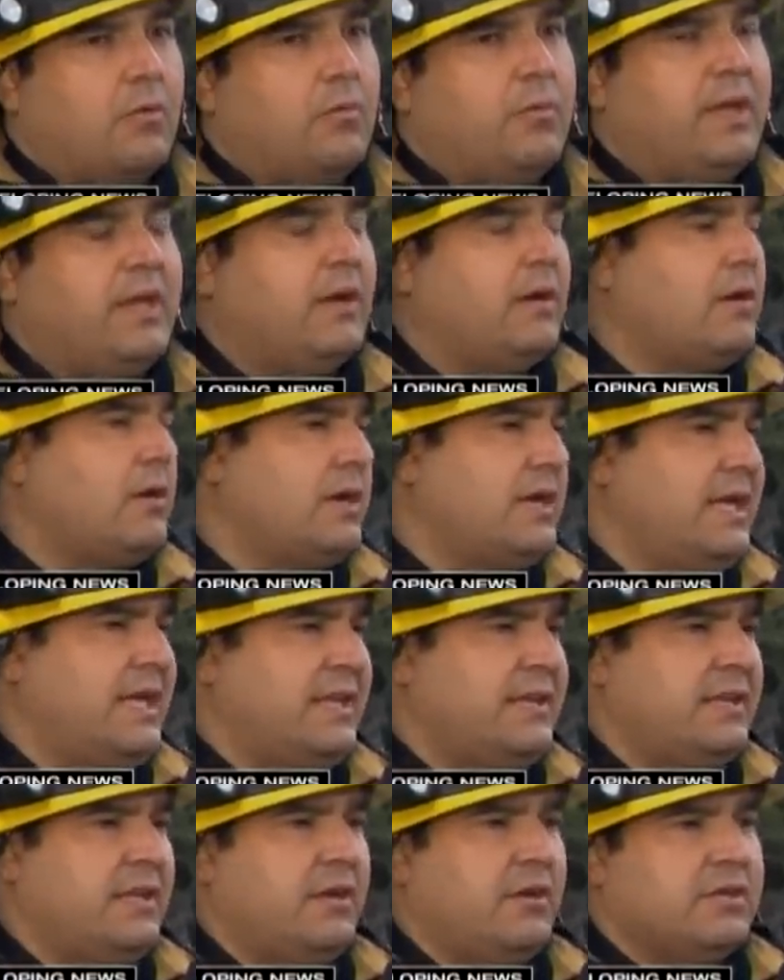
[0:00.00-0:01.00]
Uh, we are
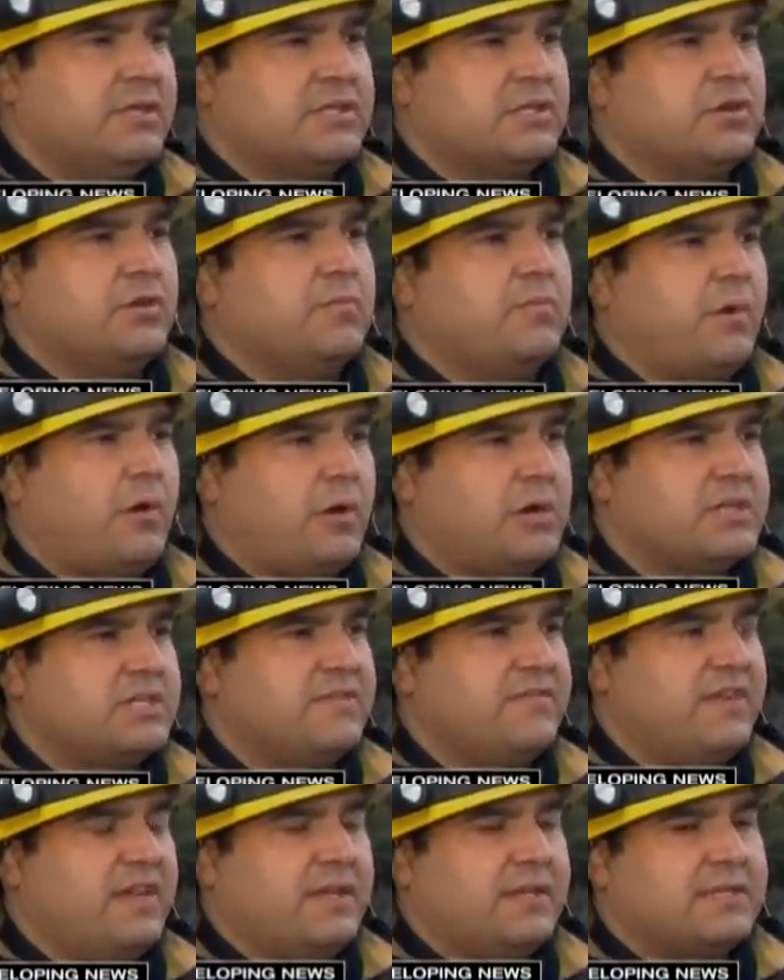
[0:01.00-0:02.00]
in there in certain
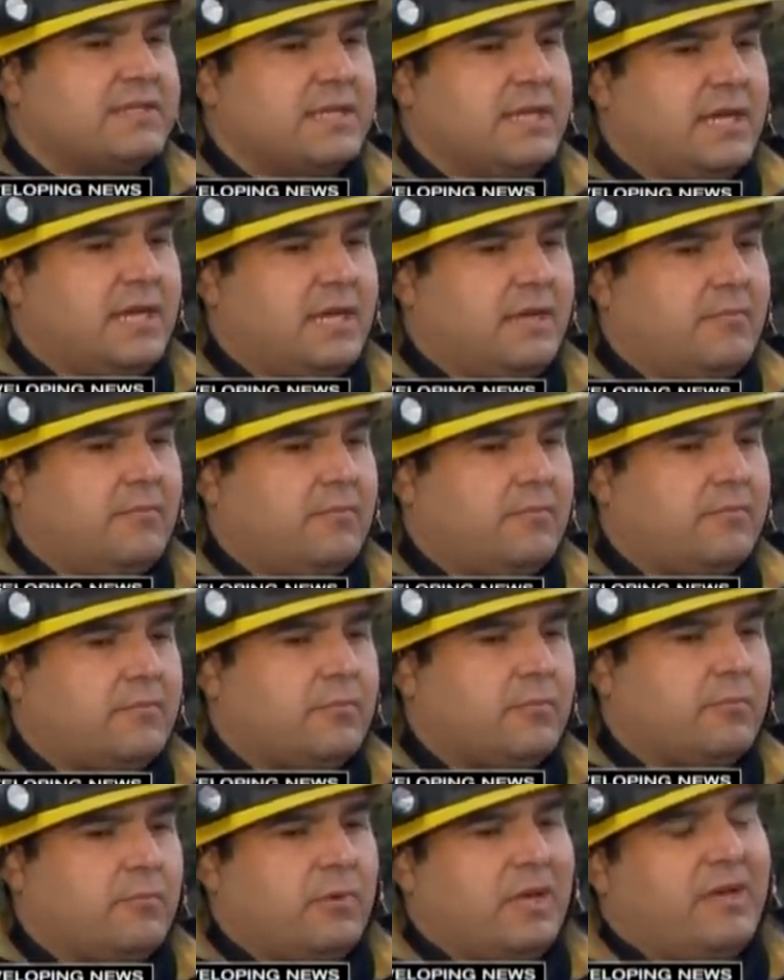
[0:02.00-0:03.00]
parts of it. Um,
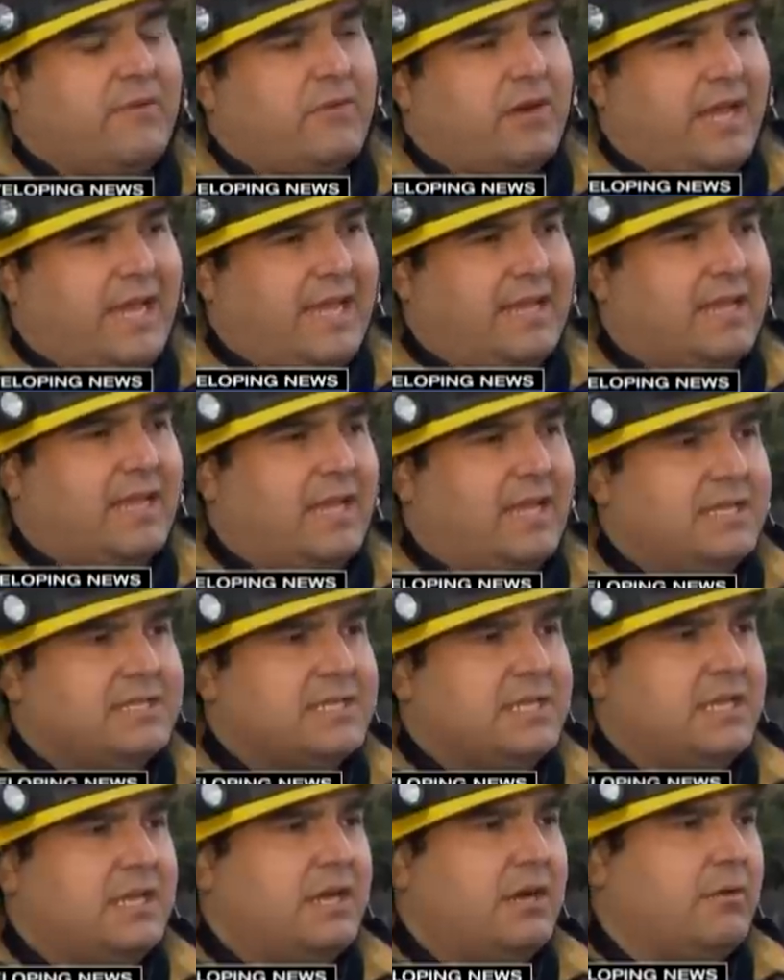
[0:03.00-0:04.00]
we have our hand
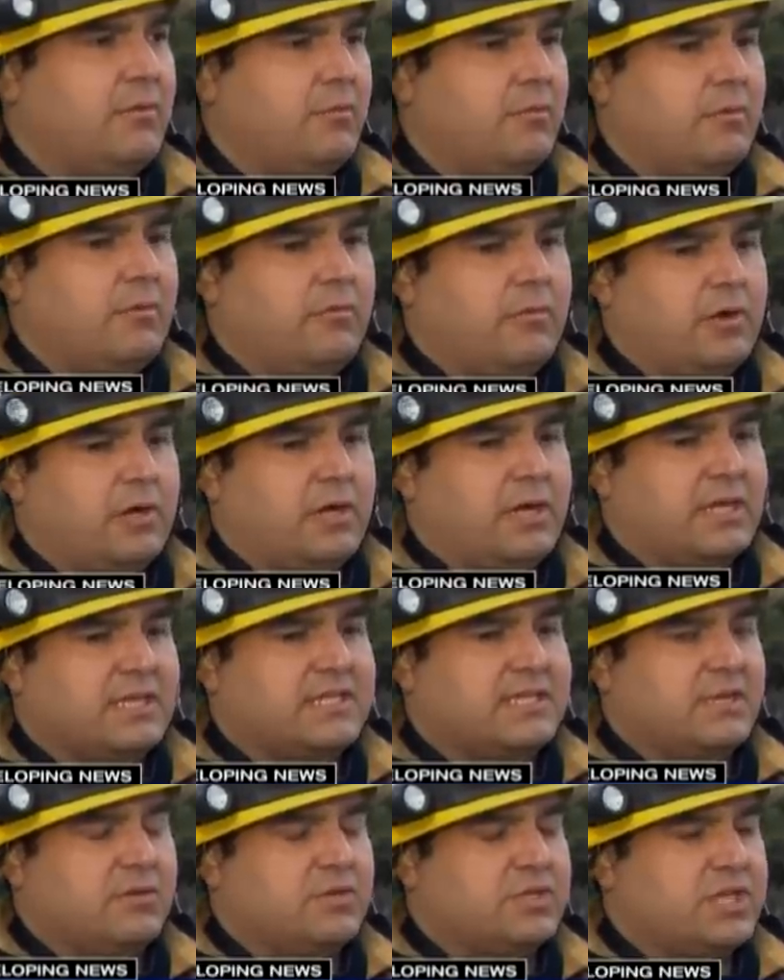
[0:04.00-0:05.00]
lines in there. We're
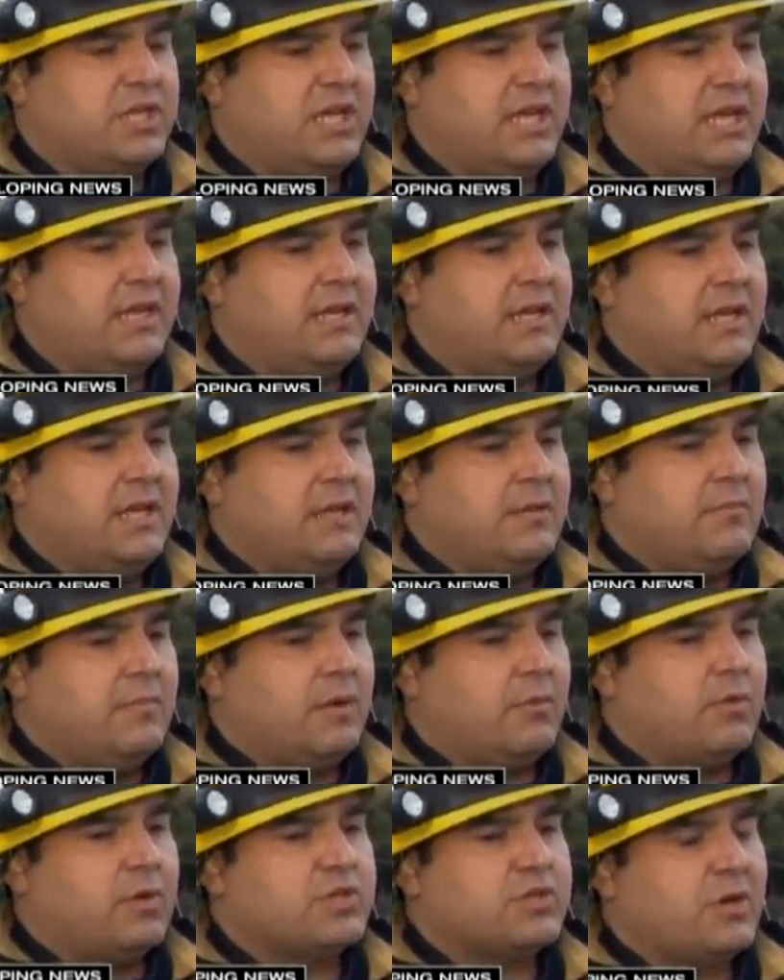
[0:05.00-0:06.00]
extinguishing it,
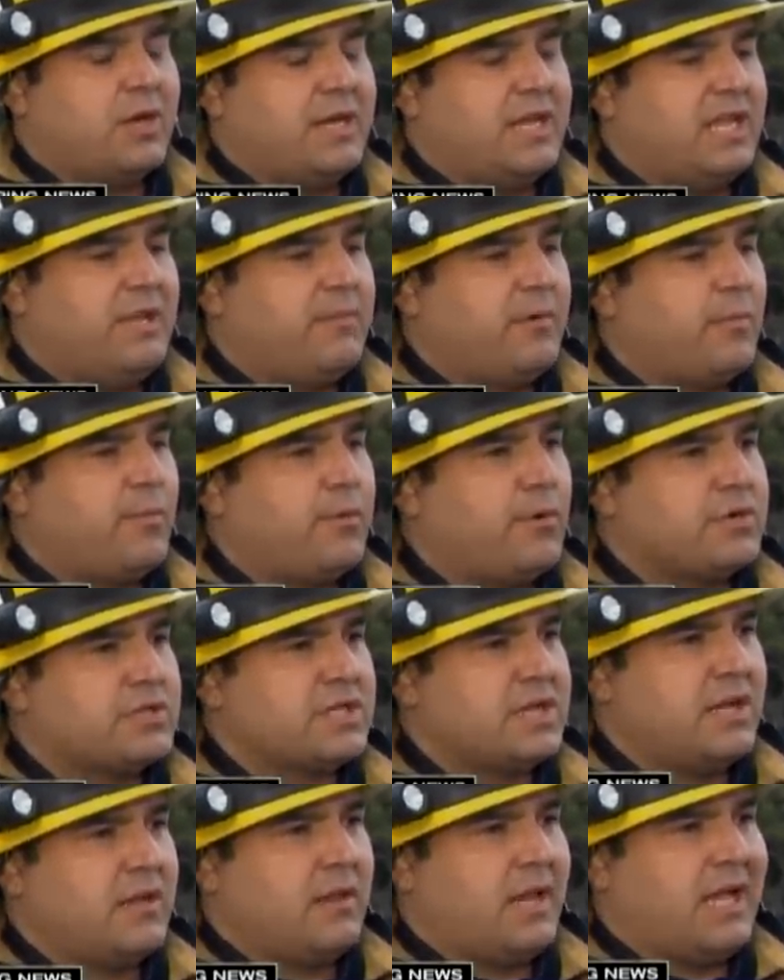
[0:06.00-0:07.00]
but we're trying to keep our
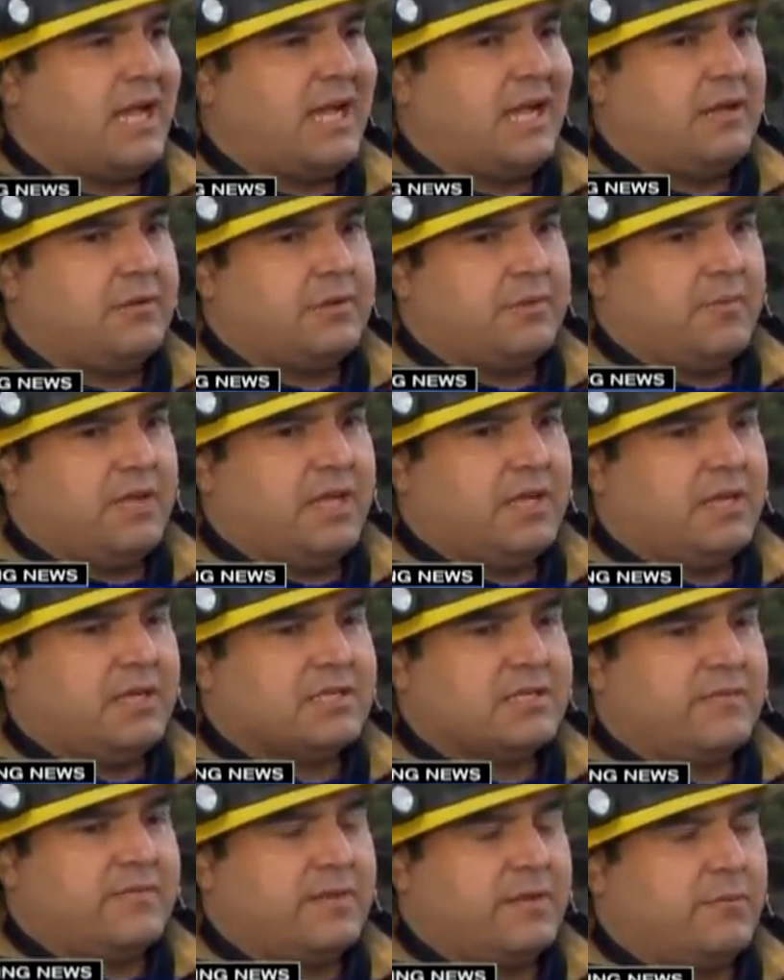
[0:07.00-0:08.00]
personnel out
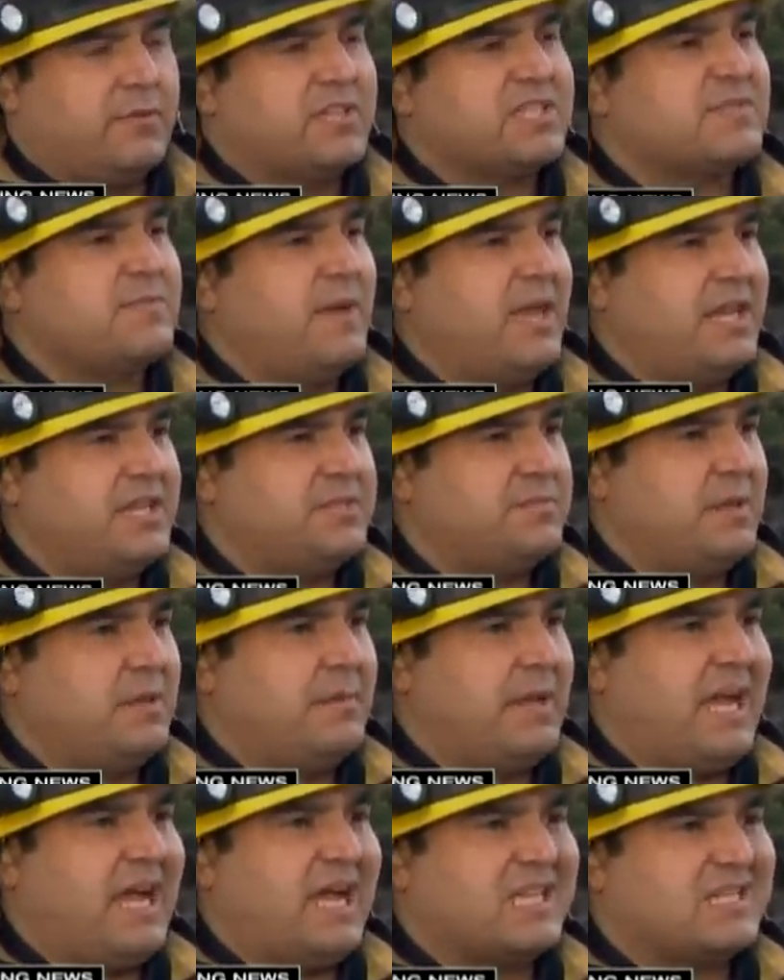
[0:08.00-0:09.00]
because of the risk
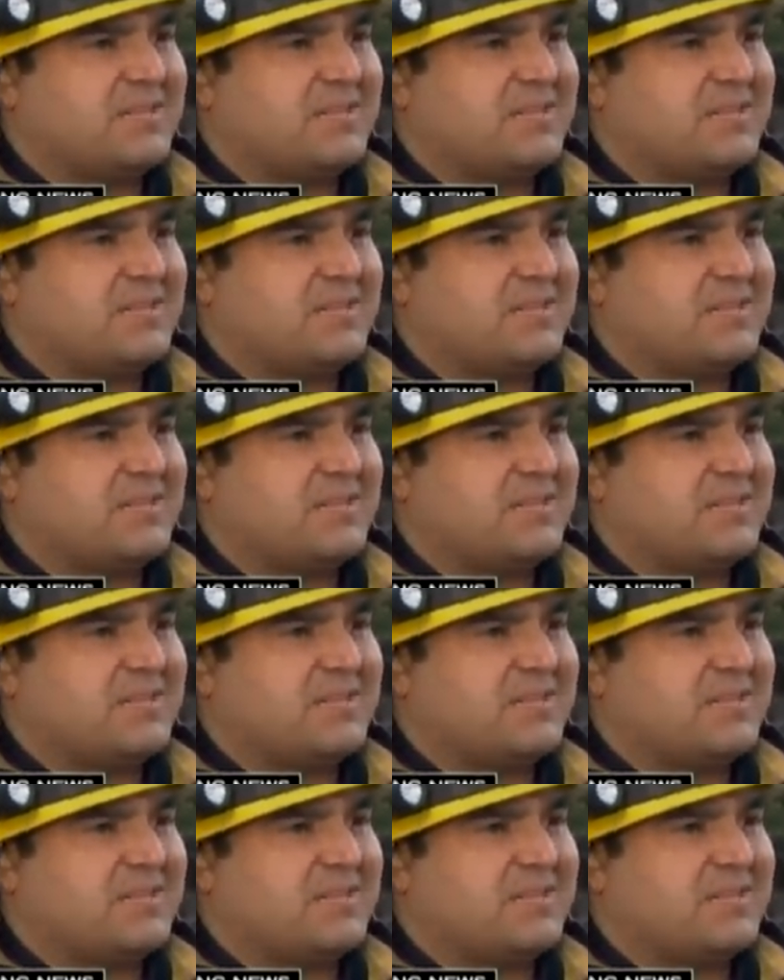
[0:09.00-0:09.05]
management